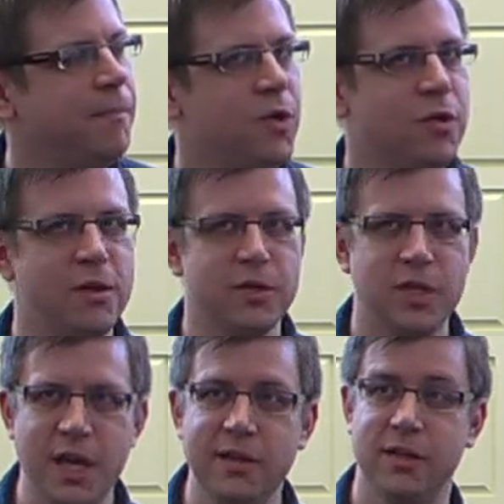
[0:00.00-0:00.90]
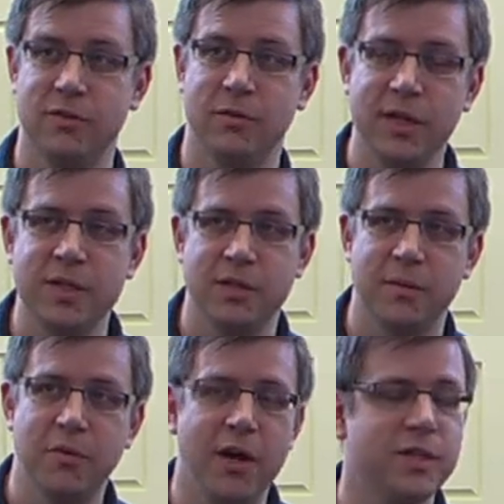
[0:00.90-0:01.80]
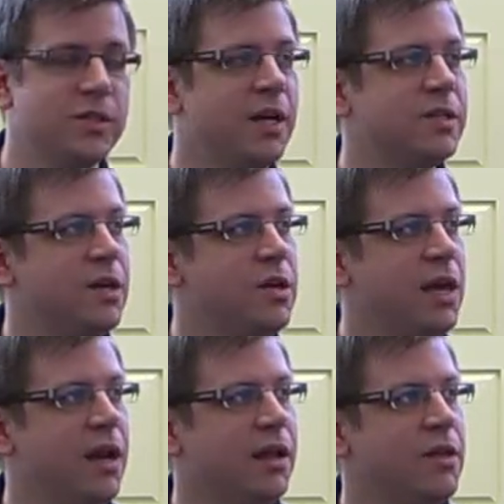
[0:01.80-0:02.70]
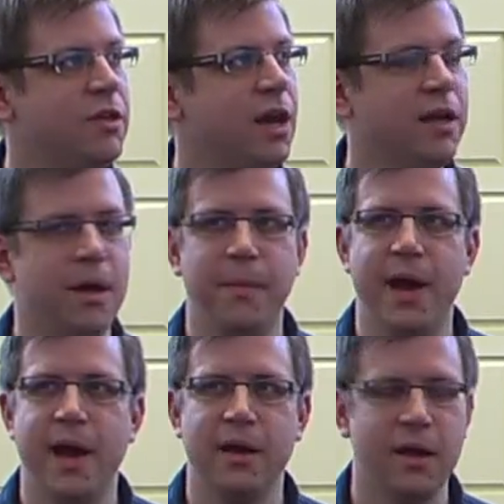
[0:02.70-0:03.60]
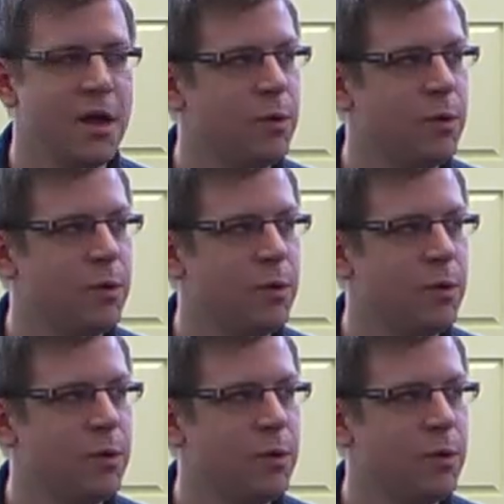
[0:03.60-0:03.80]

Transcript: usually there's heat that's released in a process that you can't get back.